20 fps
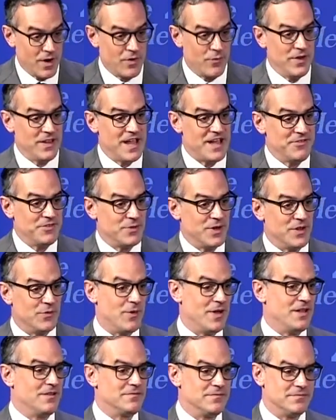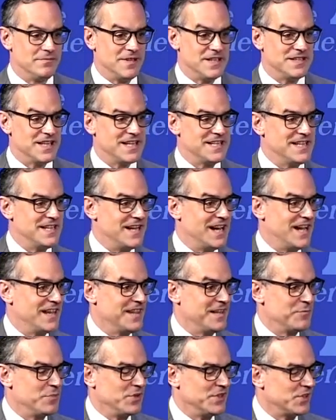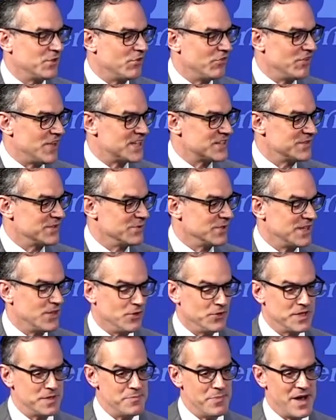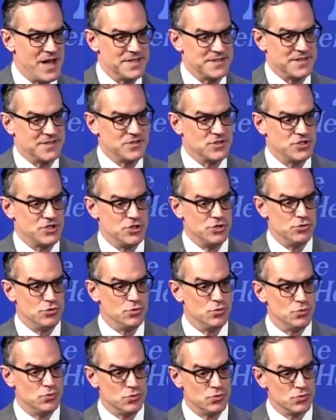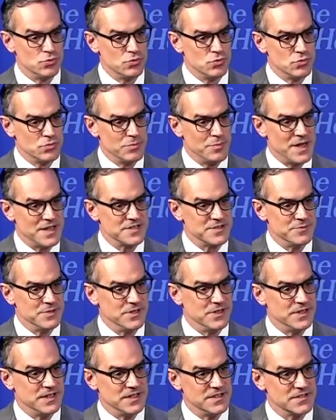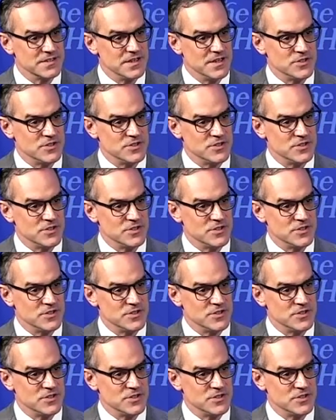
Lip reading: are we left with? Well, as I said, I think political philosophy really only posits two possibilities.